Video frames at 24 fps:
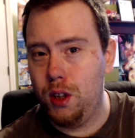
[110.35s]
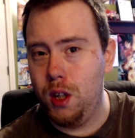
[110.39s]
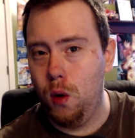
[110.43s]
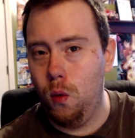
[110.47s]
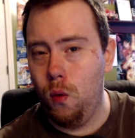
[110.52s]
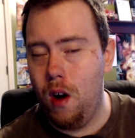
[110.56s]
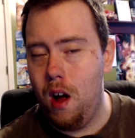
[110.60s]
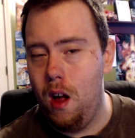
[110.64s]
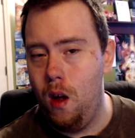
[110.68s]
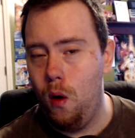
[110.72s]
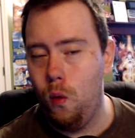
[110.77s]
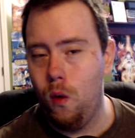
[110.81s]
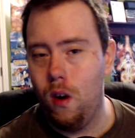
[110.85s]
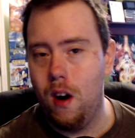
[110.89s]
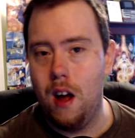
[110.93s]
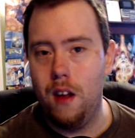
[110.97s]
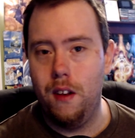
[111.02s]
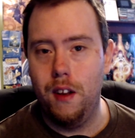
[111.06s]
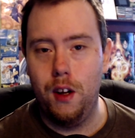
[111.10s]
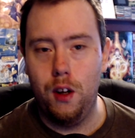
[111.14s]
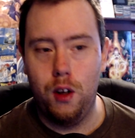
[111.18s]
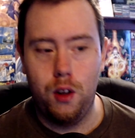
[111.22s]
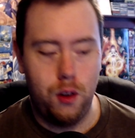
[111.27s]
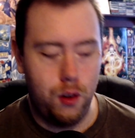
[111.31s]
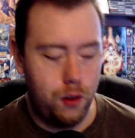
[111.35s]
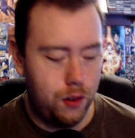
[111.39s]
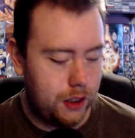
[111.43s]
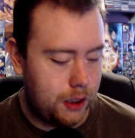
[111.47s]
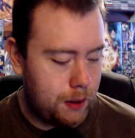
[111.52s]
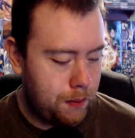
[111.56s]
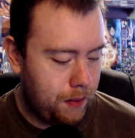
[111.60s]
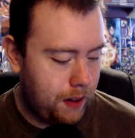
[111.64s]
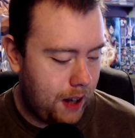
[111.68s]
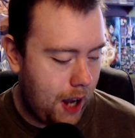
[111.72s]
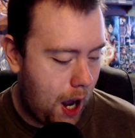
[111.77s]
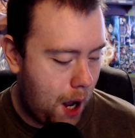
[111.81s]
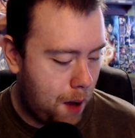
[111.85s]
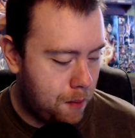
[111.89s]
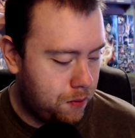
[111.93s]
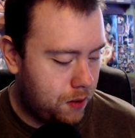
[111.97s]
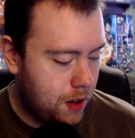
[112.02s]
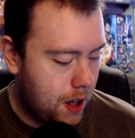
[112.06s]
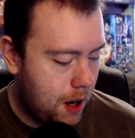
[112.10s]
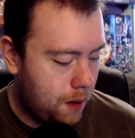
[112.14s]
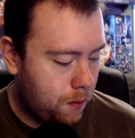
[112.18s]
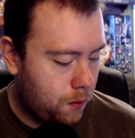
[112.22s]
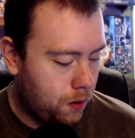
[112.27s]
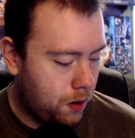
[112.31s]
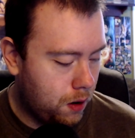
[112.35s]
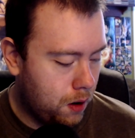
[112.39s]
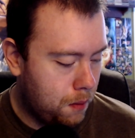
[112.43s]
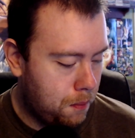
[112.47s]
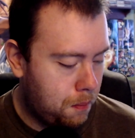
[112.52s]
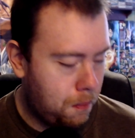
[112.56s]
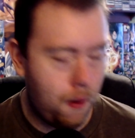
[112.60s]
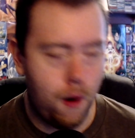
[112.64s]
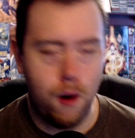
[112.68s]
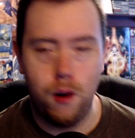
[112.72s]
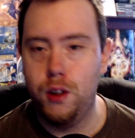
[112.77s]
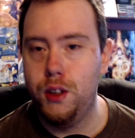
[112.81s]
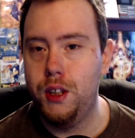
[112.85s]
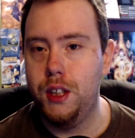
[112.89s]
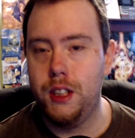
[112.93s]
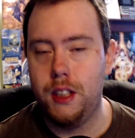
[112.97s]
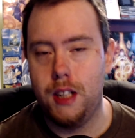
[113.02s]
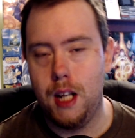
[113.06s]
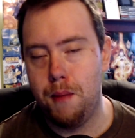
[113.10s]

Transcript: in a while where I'll include some games that were purchased,